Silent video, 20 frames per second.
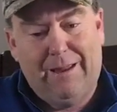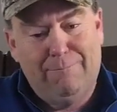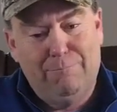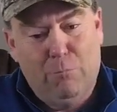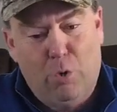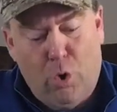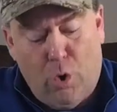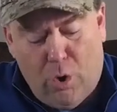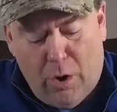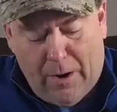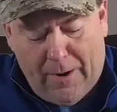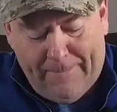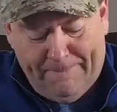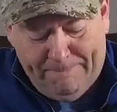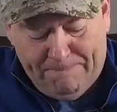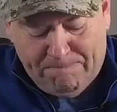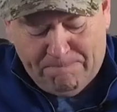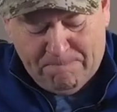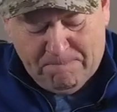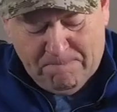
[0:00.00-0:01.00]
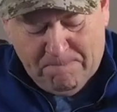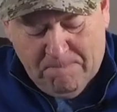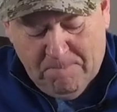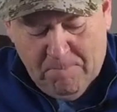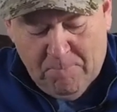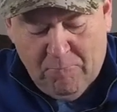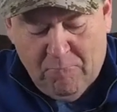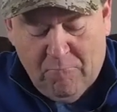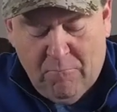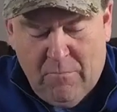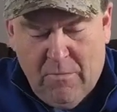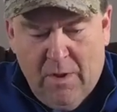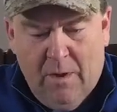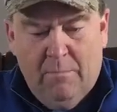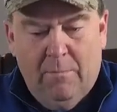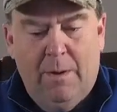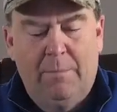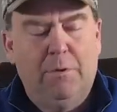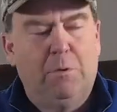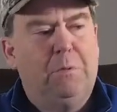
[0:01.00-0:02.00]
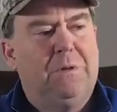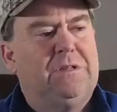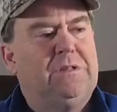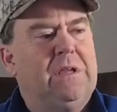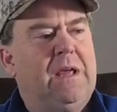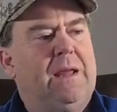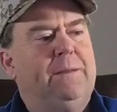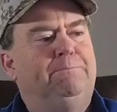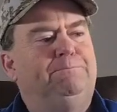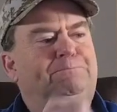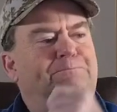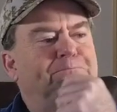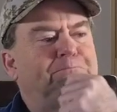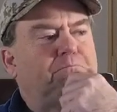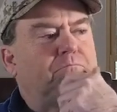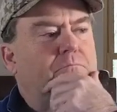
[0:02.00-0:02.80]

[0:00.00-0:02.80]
and more. Remember, we said